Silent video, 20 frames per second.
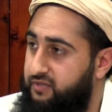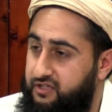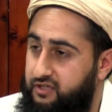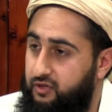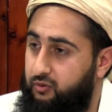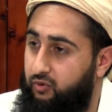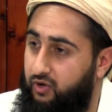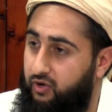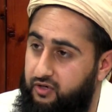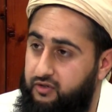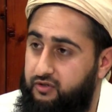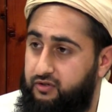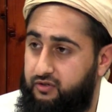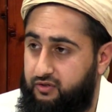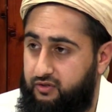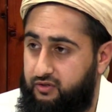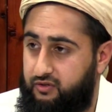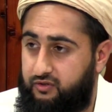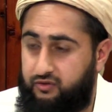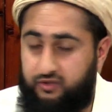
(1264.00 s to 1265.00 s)
be the one
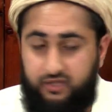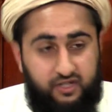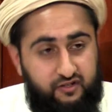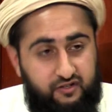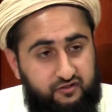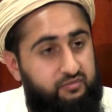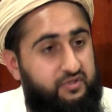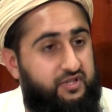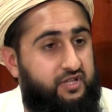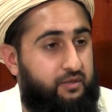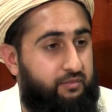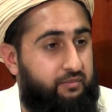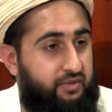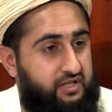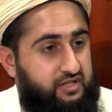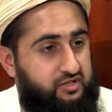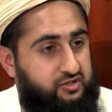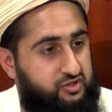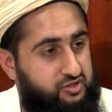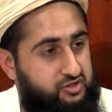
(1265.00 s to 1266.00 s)
who gives me the
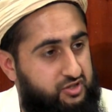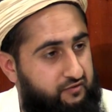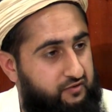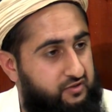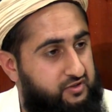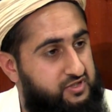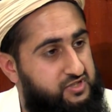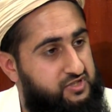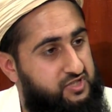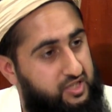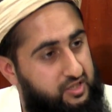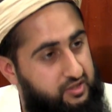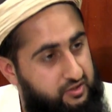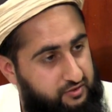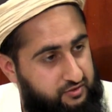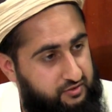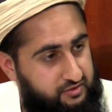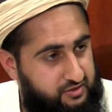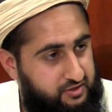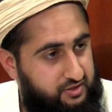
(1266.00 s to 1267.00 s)
ability to travel, to see
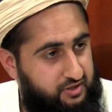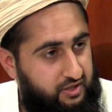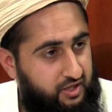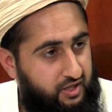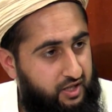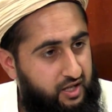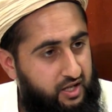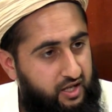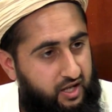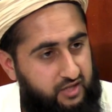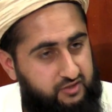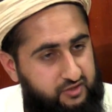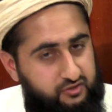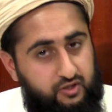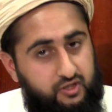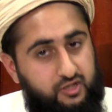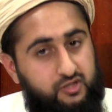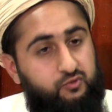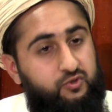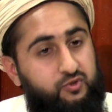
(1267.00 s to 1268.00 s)
the unseen. As
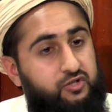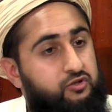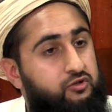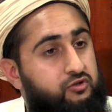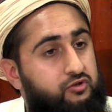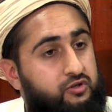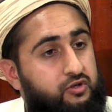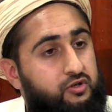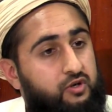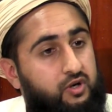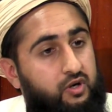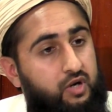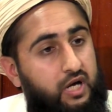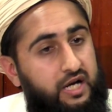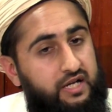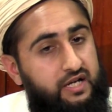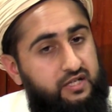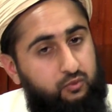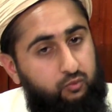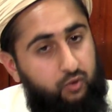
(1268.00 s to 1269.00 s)
long as we do
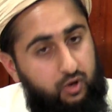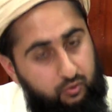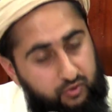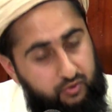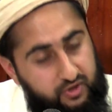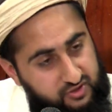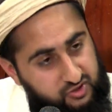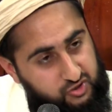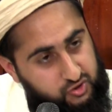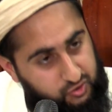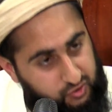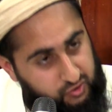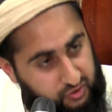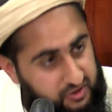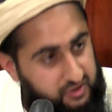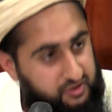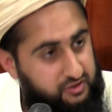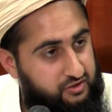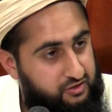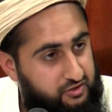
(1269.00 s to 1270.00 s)
what we're
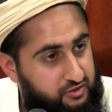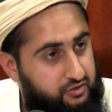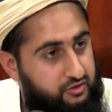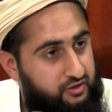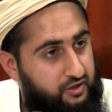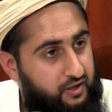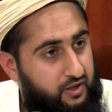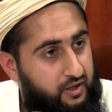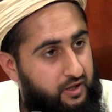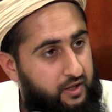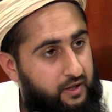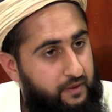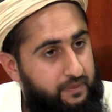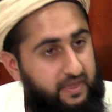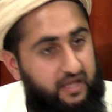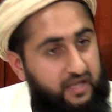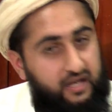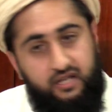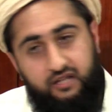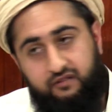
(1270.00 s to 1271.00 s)
instructed to do,
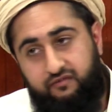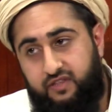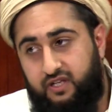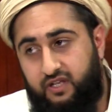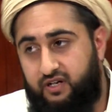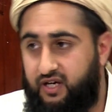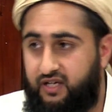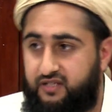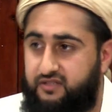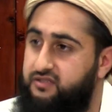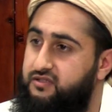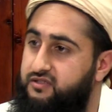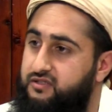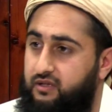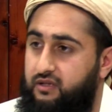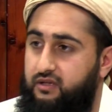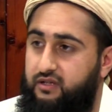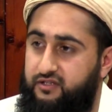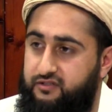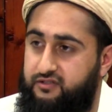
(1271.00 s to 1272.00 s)
then leave the rest
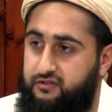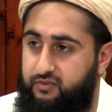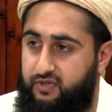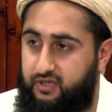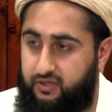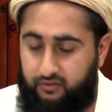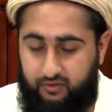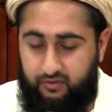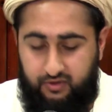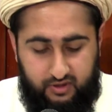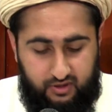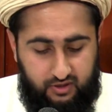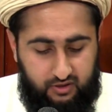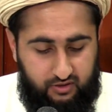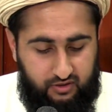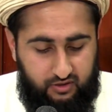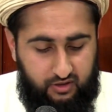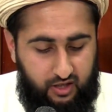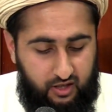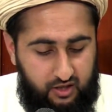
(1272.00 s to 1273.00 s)
to Allah subhanahu wa
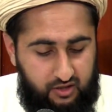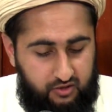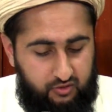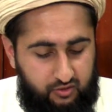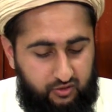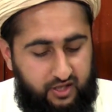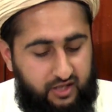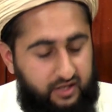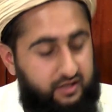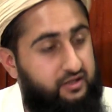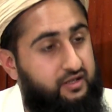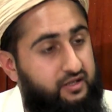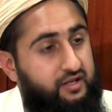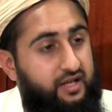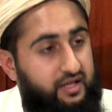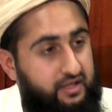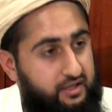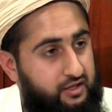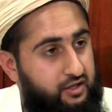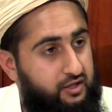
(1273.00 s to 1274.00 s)
ta'ala. Look, in the
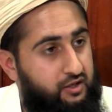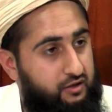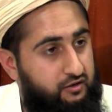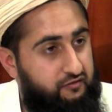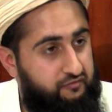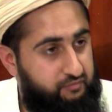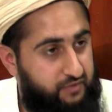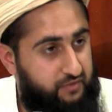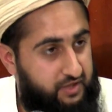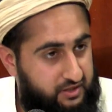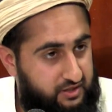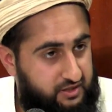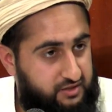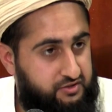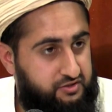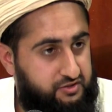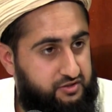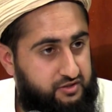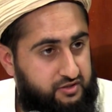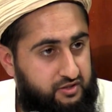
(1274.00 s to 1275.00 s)
night of
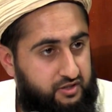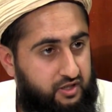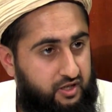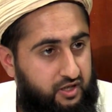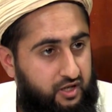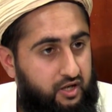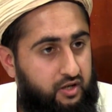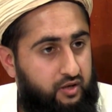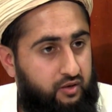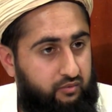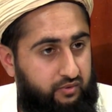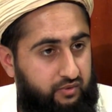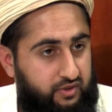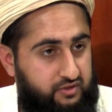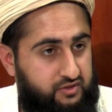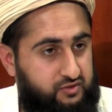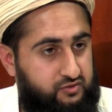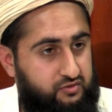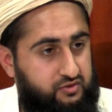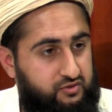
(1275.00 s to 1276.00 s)
Miraj,
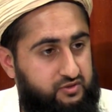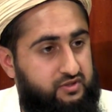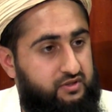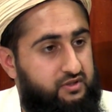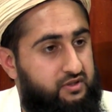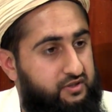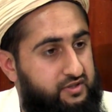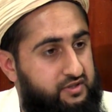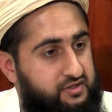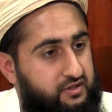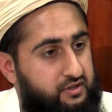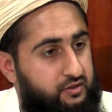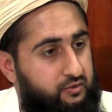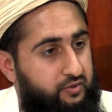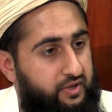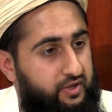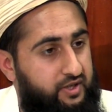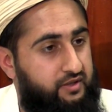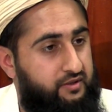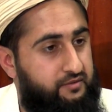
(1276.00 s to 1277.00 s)
when Rasul sallallahu alaihi
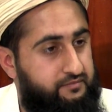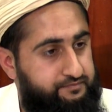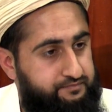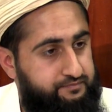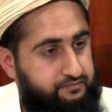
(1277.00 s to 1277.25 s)
wasallam went,